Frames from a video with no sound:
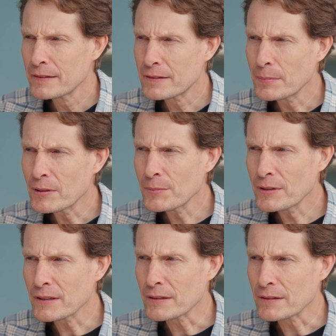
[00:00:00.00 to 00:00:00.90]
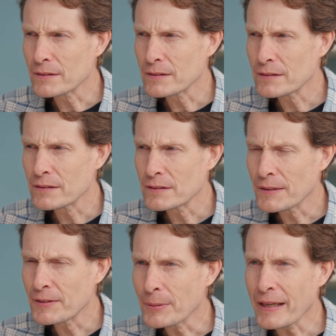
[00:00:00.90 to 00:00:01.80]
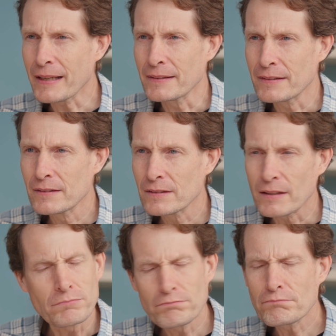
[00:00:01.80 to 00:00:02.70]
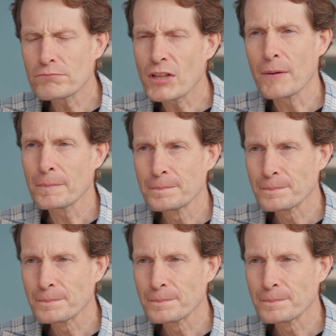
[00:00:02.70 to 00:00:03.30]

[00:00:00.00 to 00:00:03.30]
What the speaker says: tomorrow morning, do you have any plans? Like, no.